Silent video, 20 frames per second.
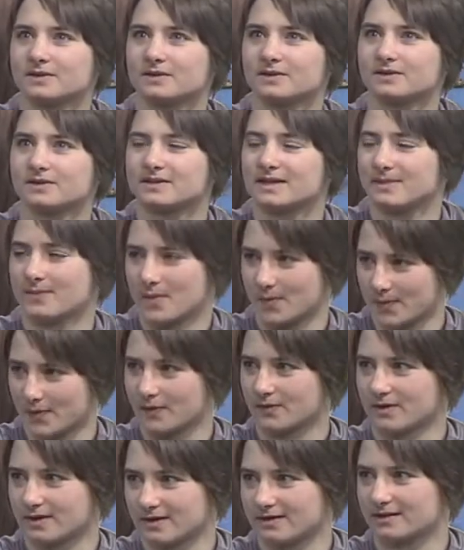the same
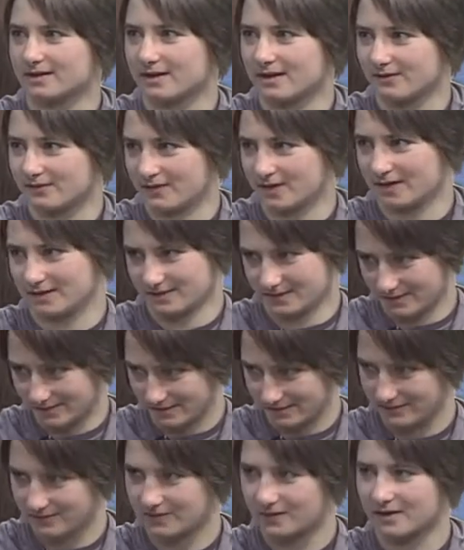opponent that I faced
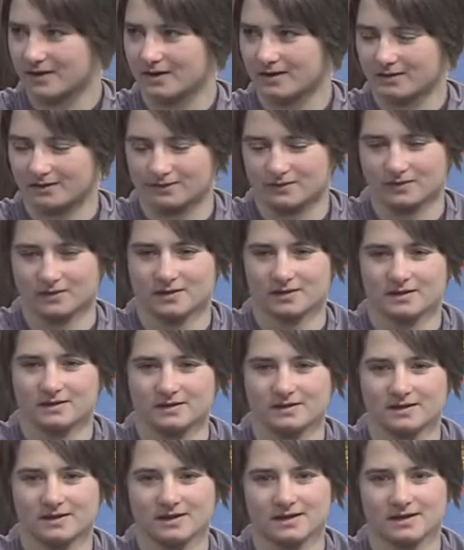for the